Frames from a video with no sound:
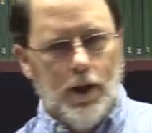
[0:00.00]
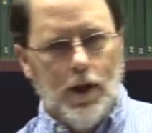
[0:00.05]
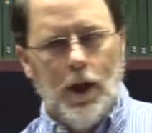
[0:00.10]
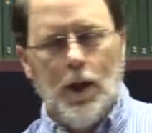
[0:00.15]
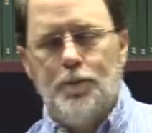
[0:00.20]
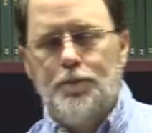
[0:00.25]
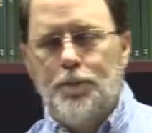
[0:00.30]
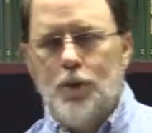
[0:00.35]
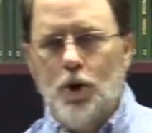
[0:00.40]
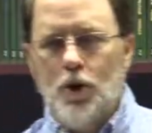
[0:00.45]

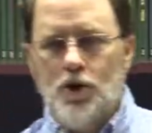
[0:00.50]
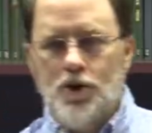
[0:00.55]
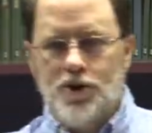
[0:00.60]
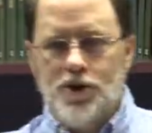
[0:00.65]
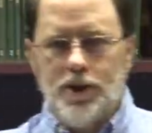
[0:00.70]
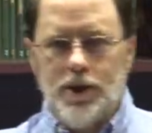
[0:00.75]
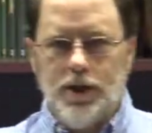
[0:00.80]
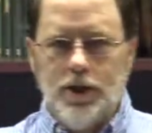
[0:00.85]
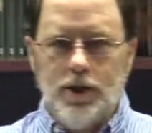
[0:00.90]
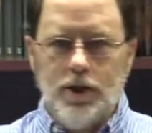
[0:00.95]
a
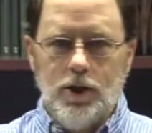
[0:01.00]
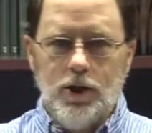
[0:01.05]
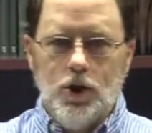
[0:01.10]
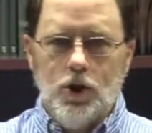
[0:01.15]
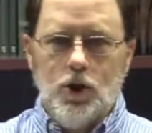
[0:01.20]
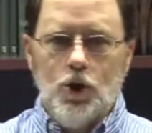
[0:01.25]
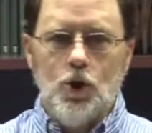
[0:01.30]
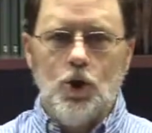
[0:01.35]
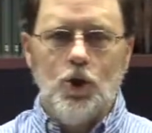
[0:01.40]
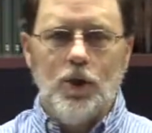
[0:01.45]
person
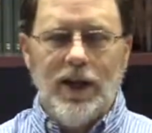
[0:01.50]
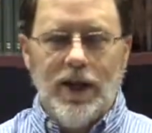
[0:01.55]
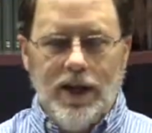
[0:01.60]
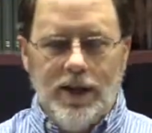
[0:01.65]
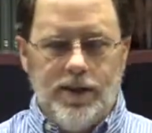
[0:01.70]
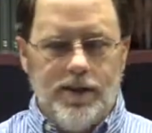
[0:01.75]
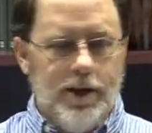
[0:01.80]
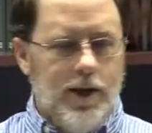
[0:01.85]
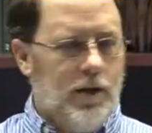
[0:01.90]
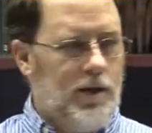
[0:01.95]
who,
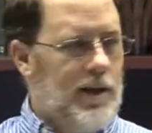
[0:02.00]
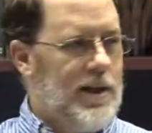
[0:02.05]
in their